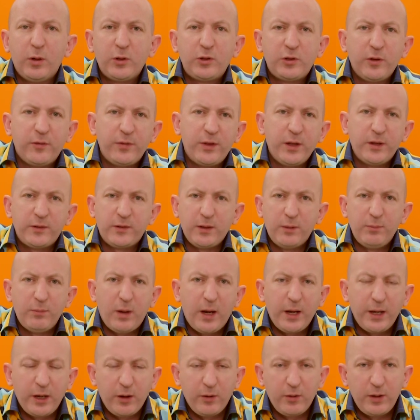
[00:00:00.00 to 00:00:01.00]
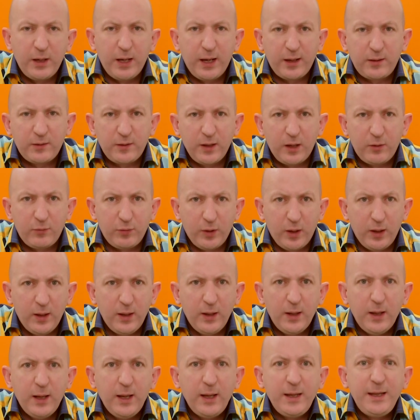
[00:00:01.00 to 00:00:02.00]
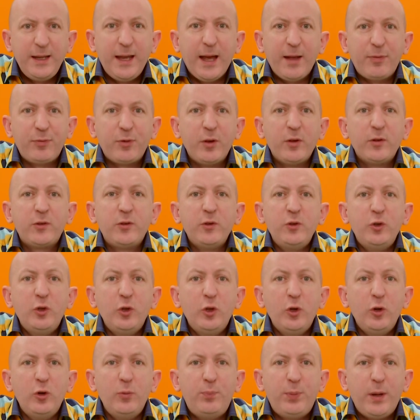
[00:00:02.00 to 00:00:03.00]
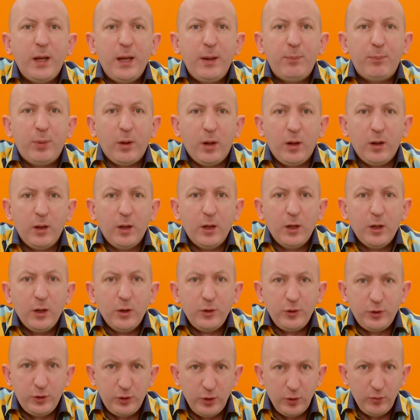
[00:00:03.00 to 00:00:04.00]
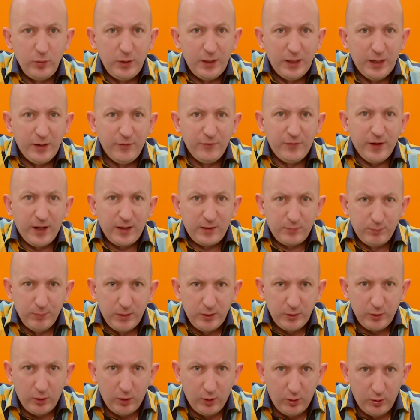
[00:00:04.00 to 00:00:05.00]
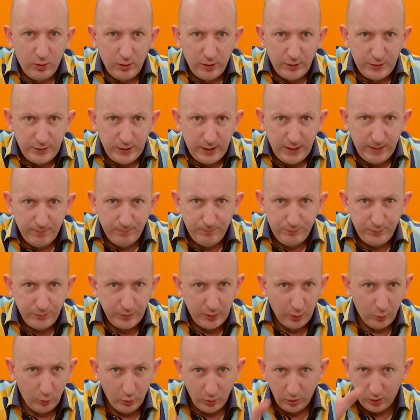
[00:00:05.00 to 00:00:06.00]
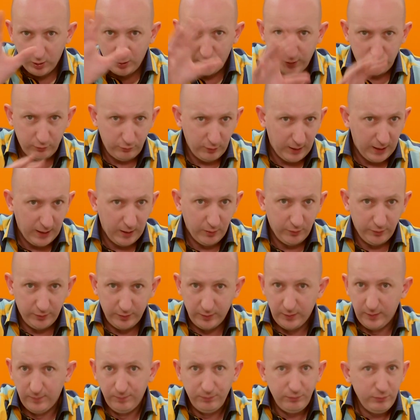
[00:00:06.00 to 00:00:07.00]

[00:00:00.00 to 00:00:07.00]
much of this in my area, etc. Yet there's new people doing investment all the time. The world is round.